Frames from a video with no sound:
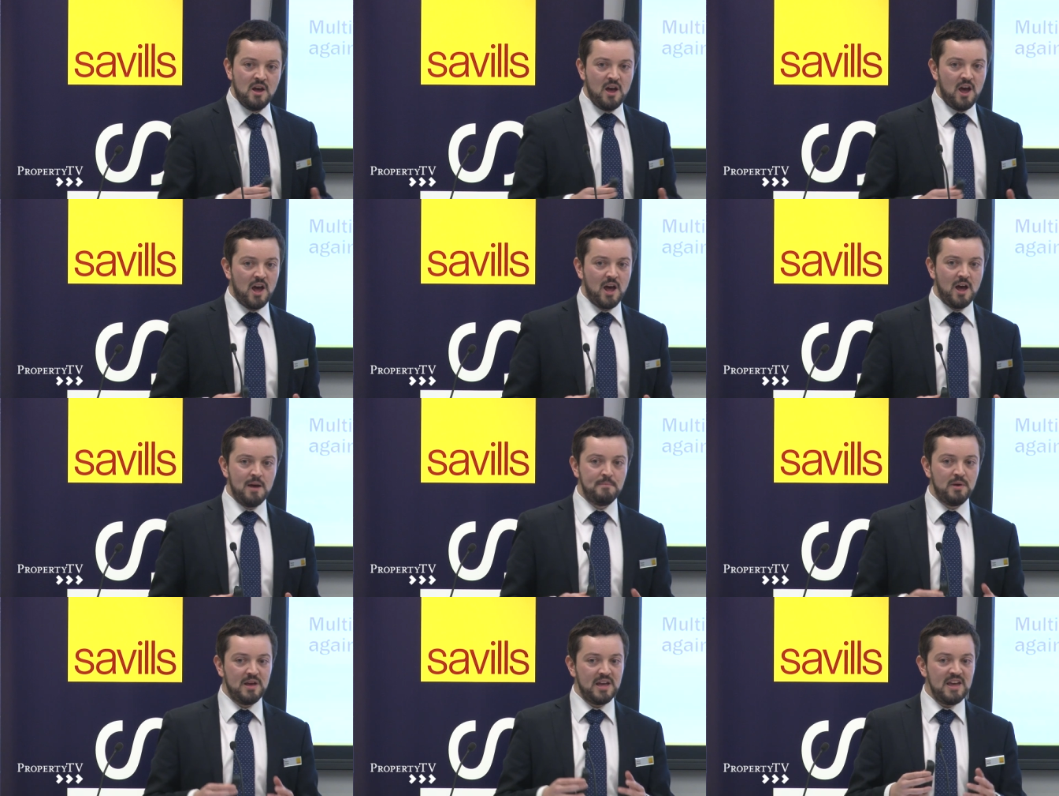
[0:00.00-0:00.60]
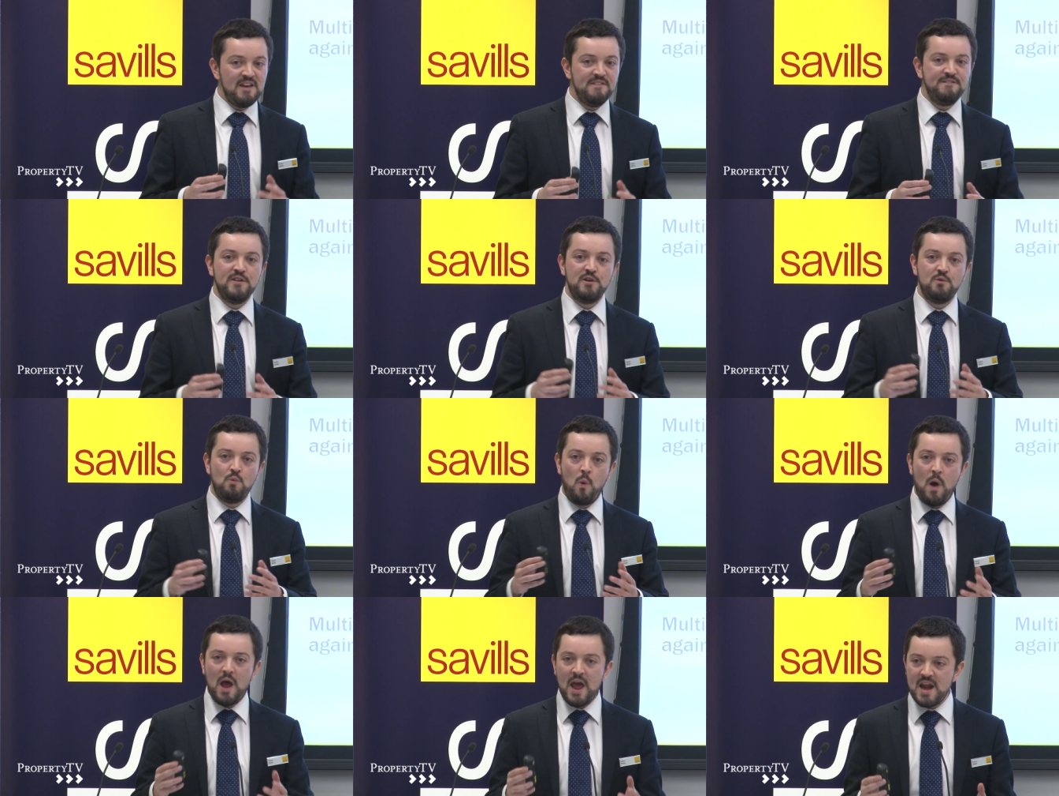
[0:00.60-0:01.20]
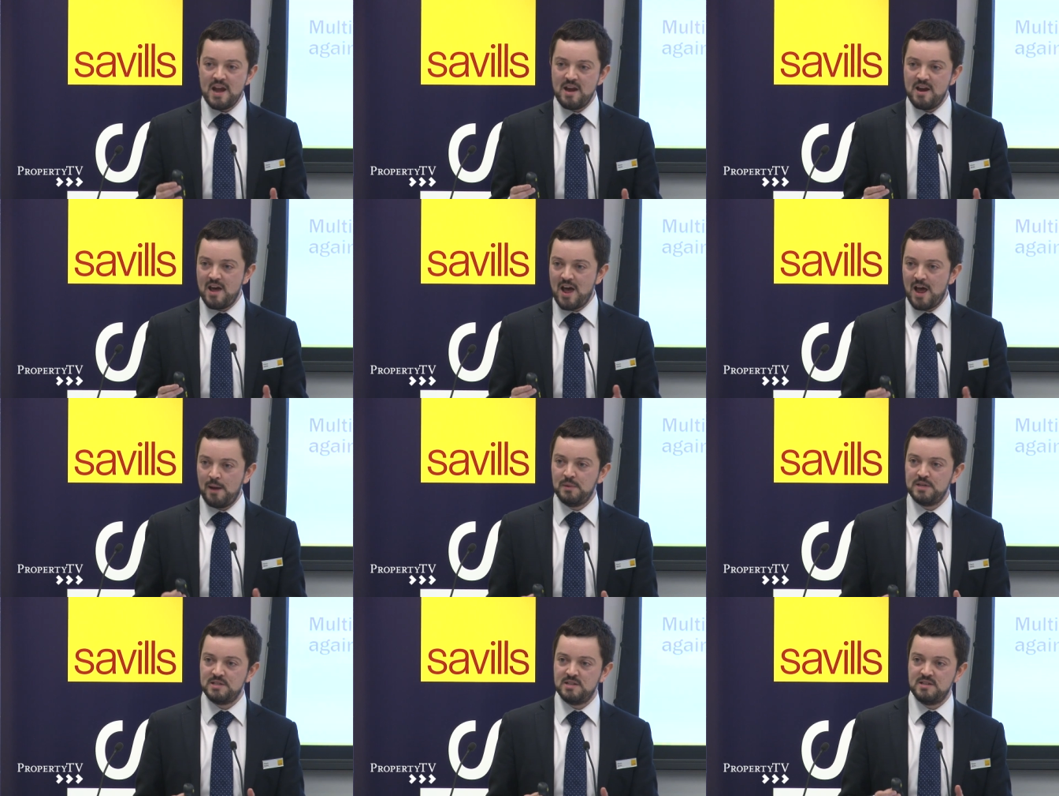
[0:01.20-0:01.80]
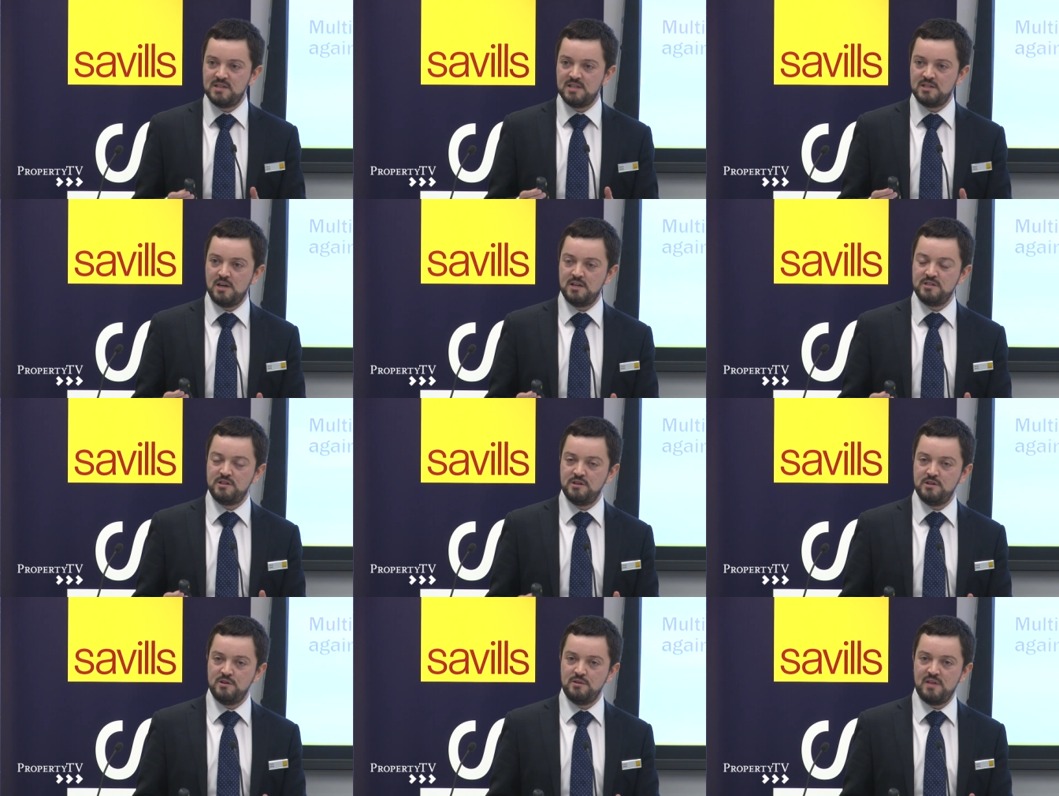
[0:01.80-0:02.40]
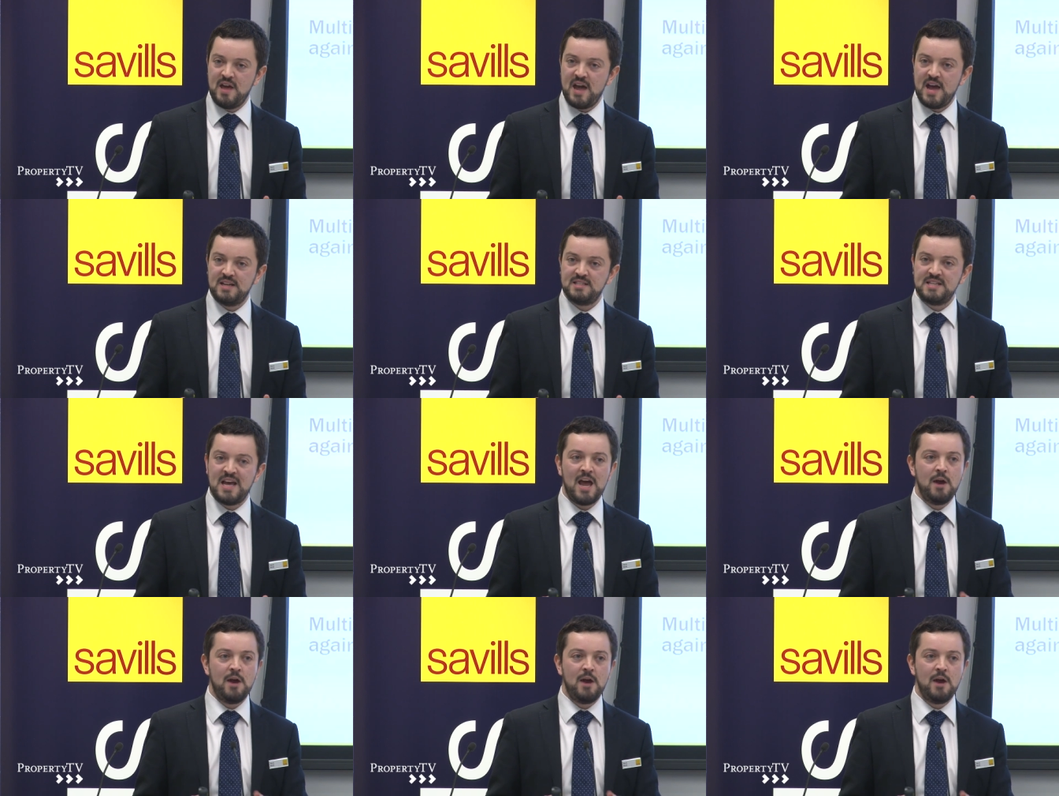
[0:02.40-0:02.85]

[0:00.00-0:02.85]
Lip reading: But if and when Amazon decides to do that,